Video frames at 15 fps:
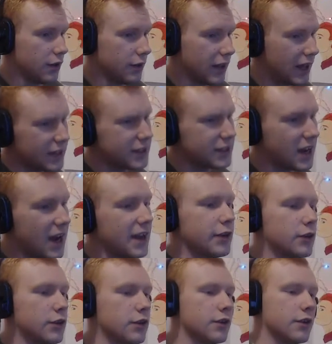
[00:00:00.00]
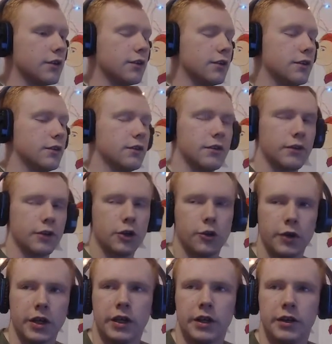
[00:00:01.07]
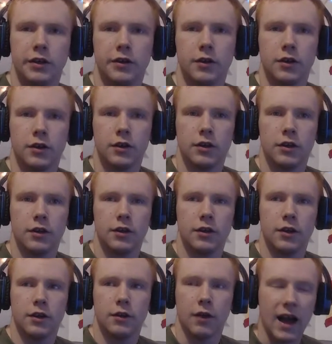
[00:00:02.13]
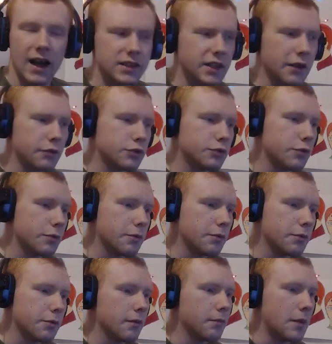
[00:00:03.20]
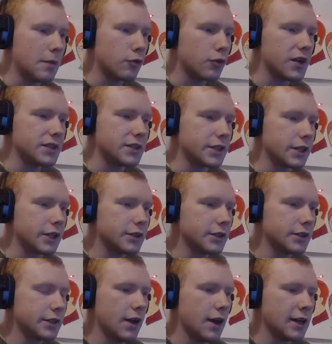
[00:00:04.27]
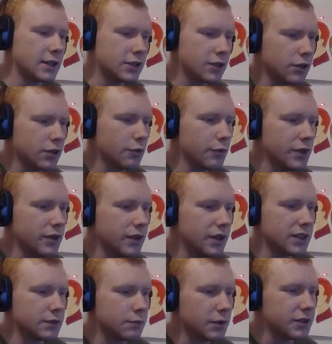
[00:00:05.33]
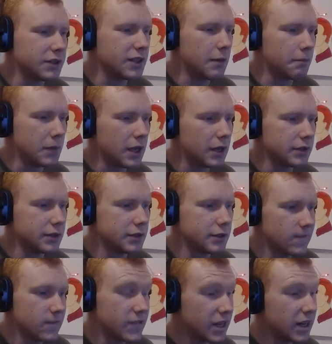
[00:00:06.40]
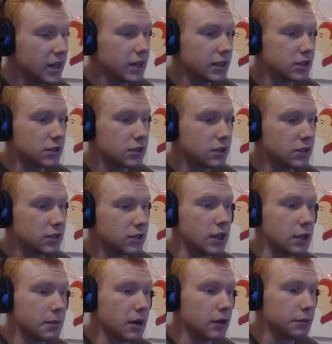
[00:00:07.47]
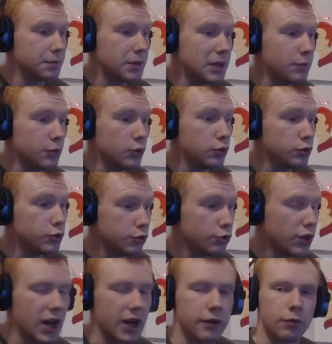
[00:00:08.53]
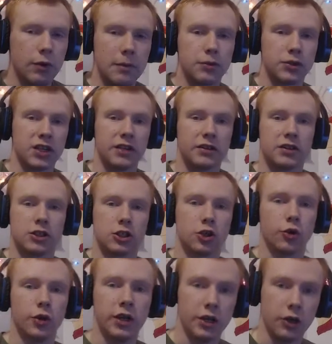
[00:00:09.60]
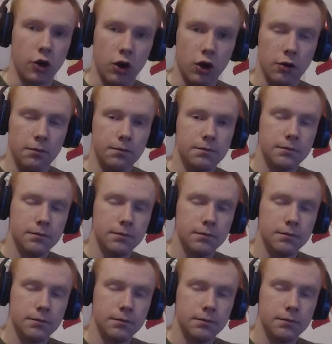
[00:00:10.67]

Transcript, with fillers: That entire creed as I was re- memorizing it, I started to realize what that meant. Then I started thinking about the people who do not represent this creed at all.